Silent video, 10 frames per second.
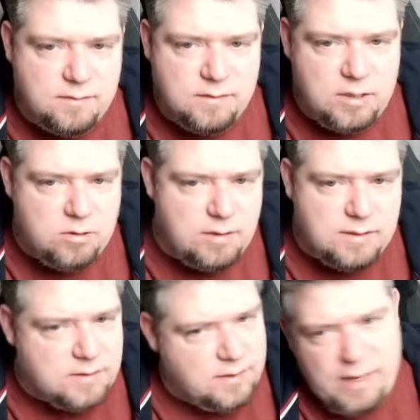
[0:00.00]
the unit
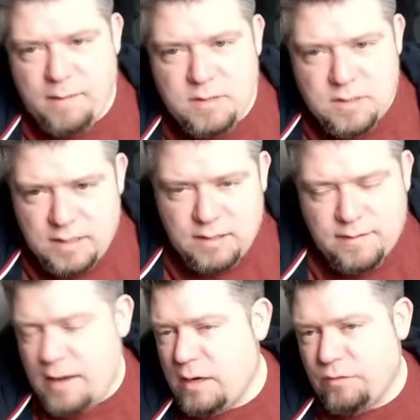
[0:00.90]
doesn't get immunity, and
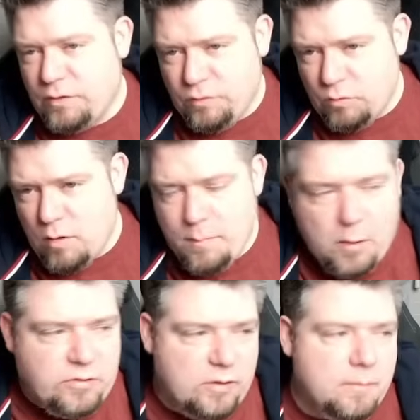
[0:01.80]
that kind of stuff's all at the
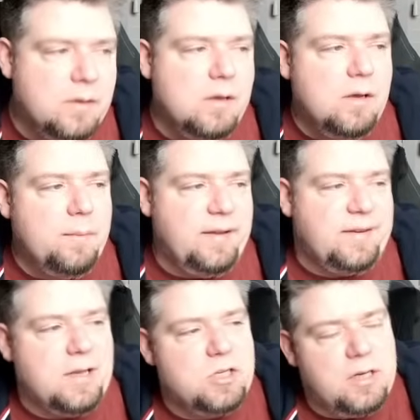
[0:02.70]
bottom. But
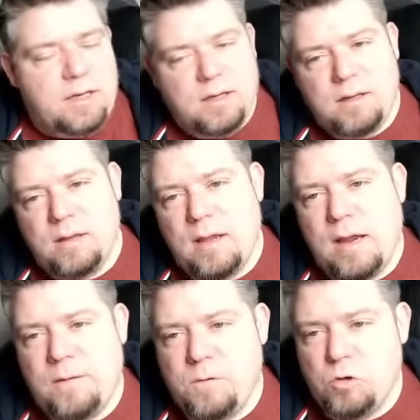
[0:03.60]
essentially,
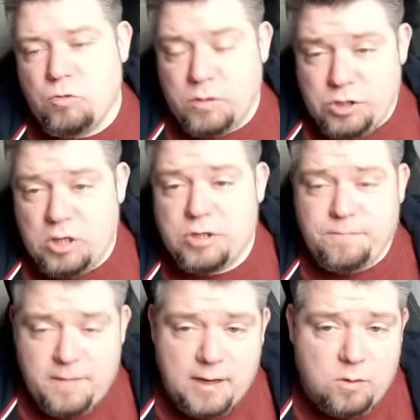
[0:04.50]
if you want to charge a
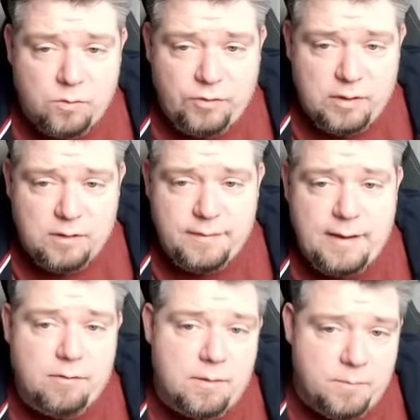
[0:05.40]
fear causer and
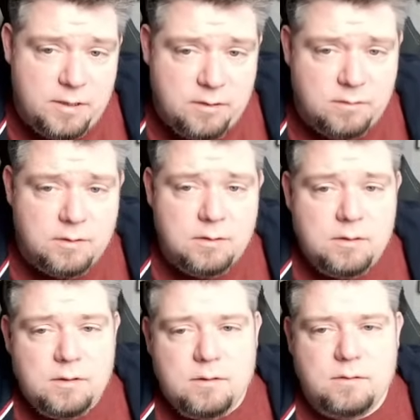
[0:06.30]
they outnumber you,
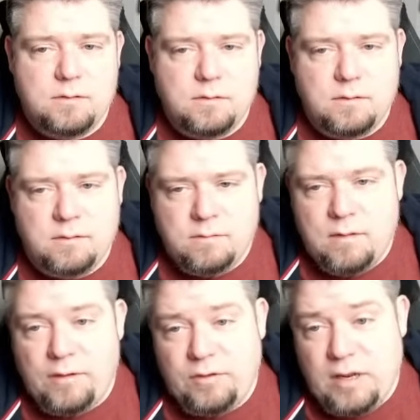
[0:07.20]

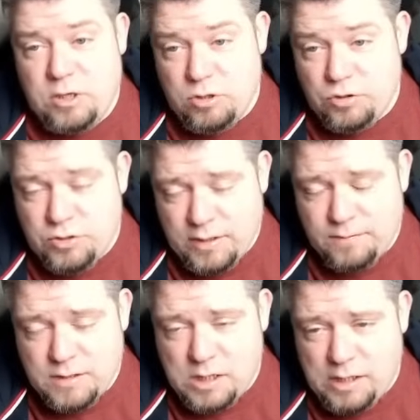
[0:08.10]
that's their unit
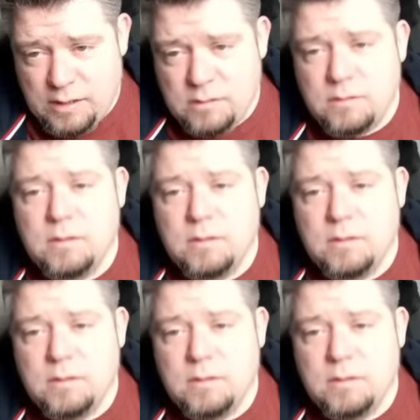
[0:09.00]
strength is higher,